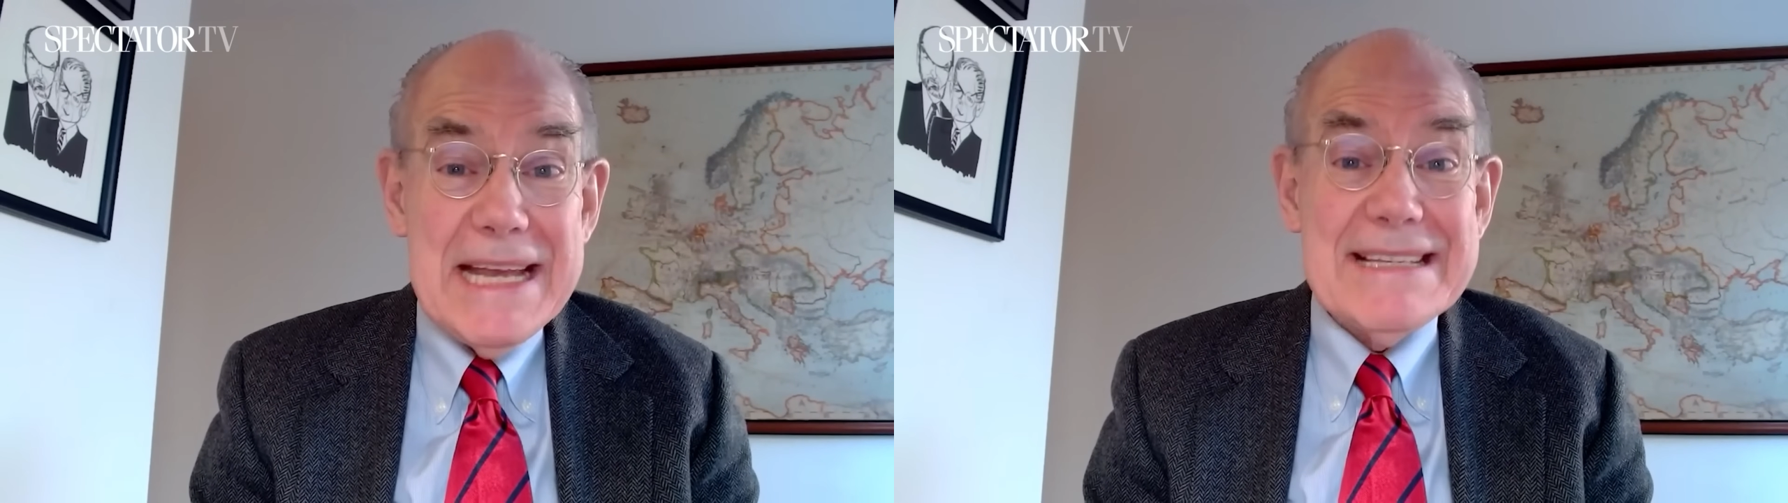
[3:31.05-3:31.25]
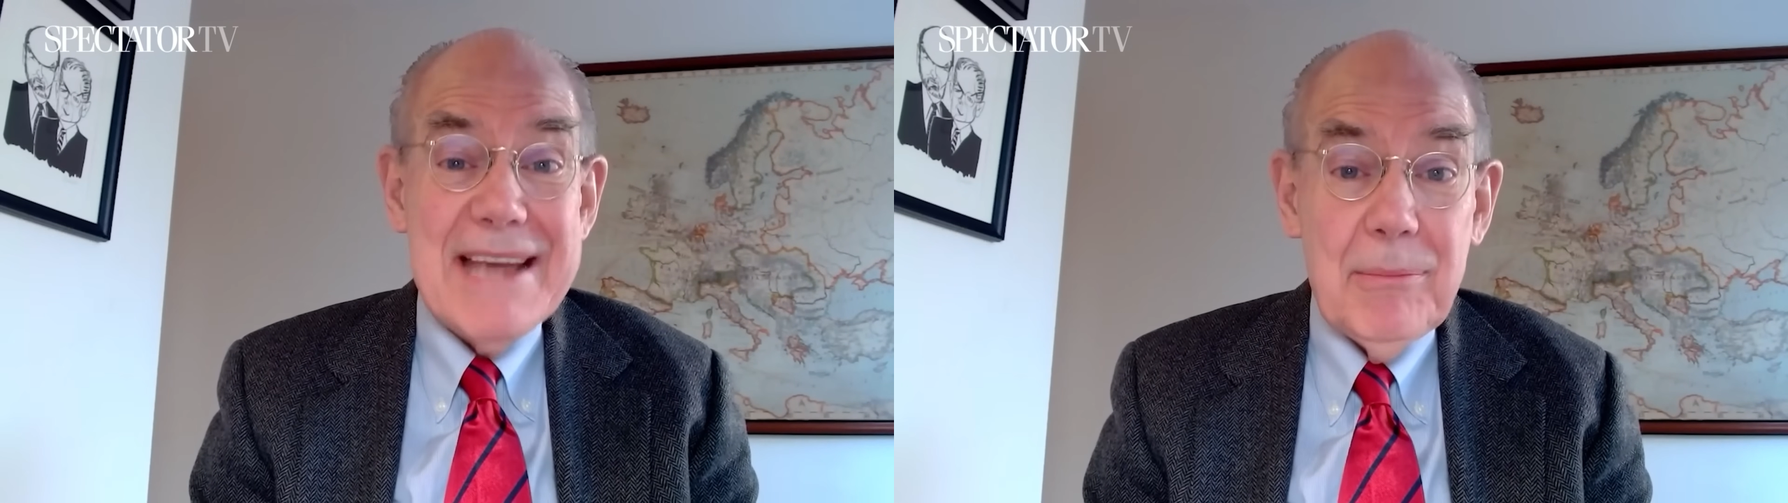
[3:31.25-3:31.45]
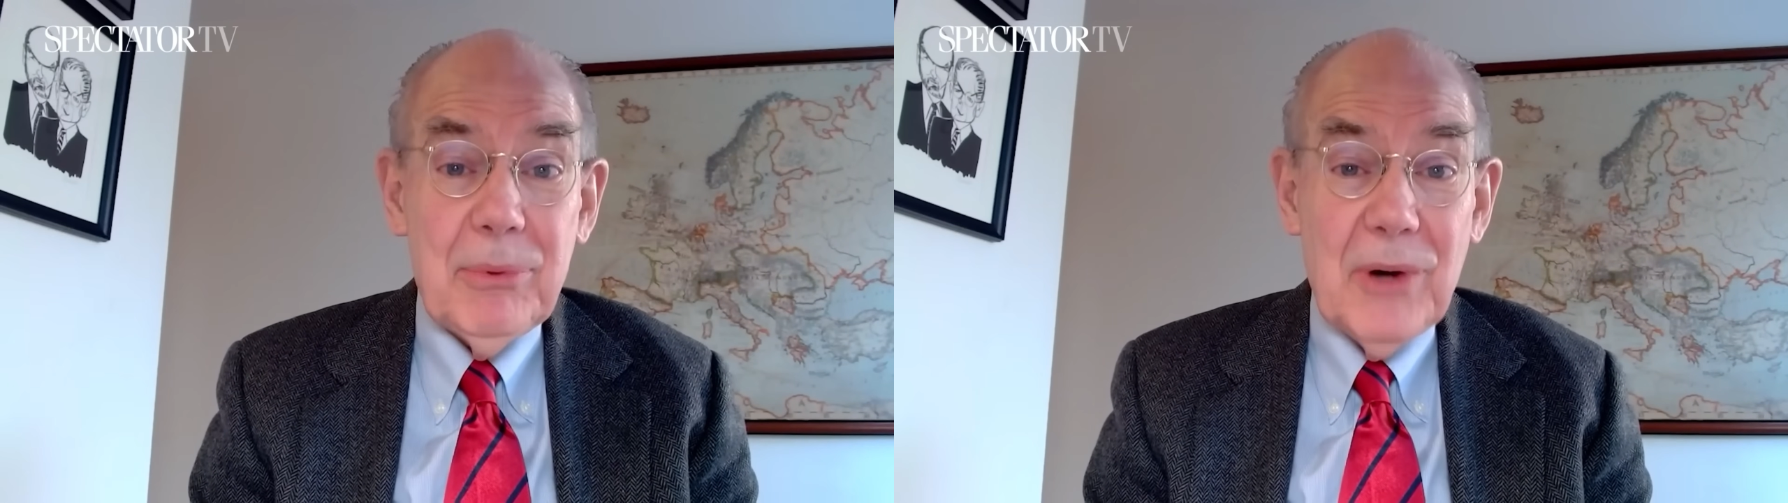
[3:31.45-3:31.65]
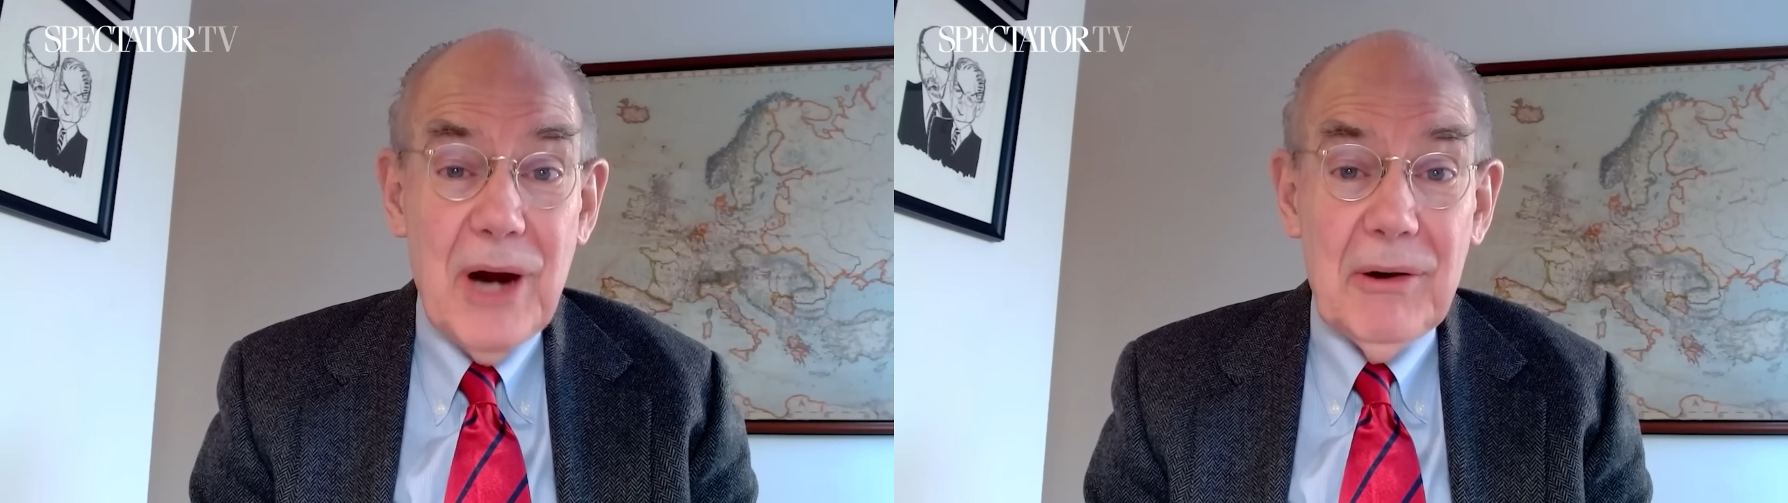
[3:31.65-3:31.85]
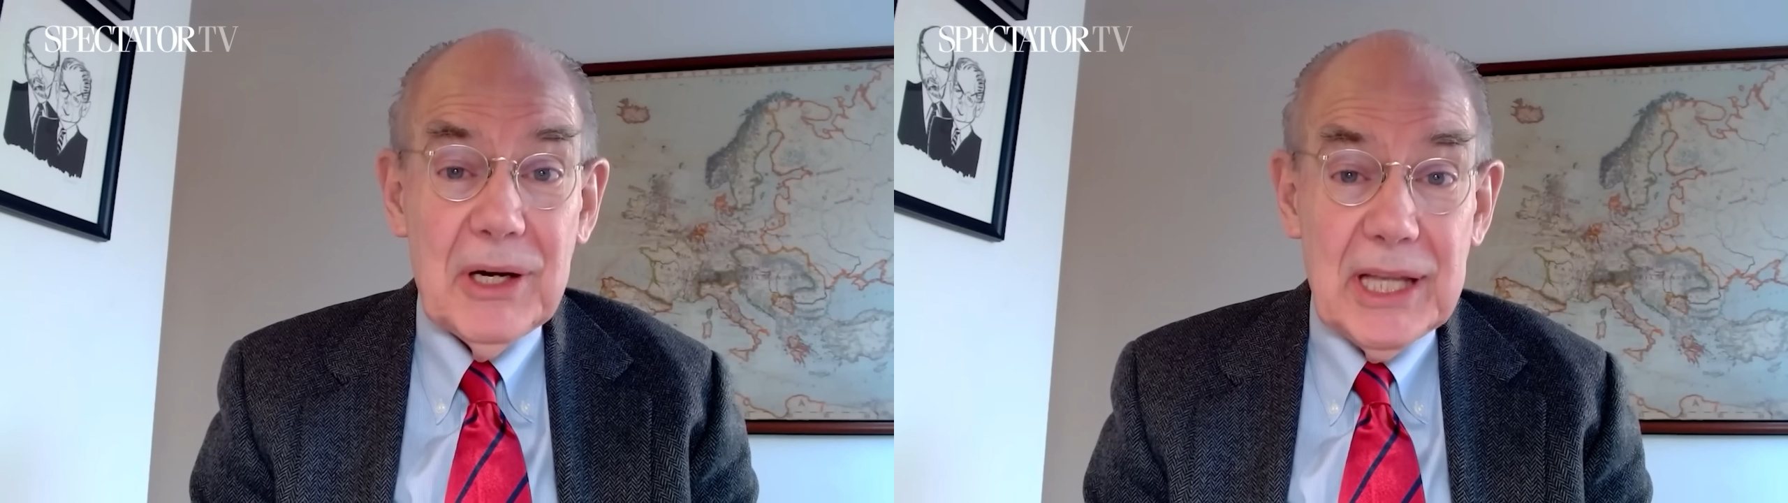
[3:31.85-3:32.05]

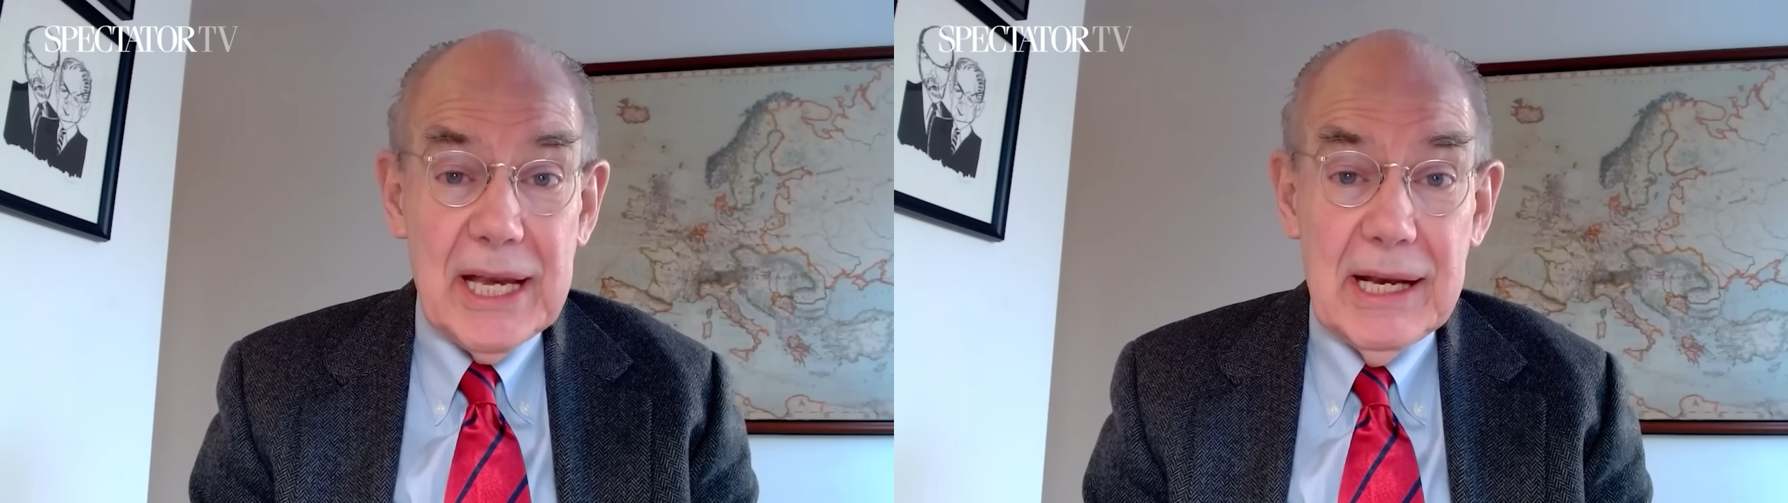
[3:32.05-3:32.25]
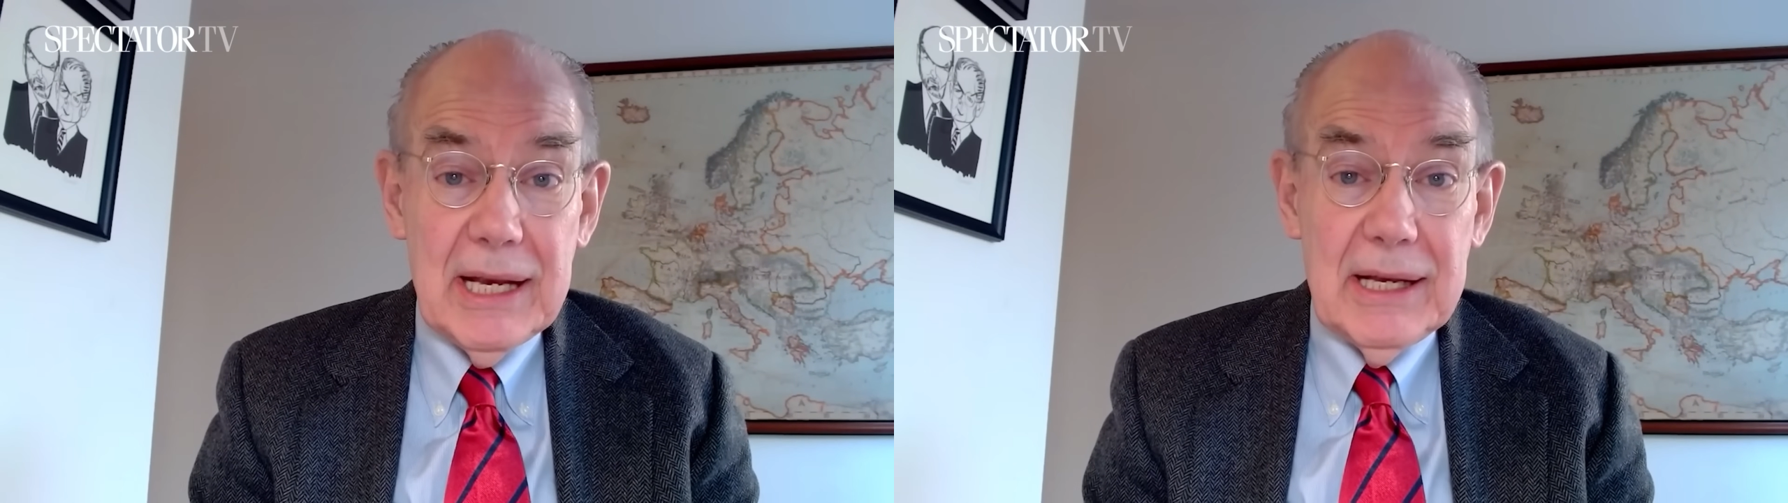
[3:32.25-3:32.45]
temporarily.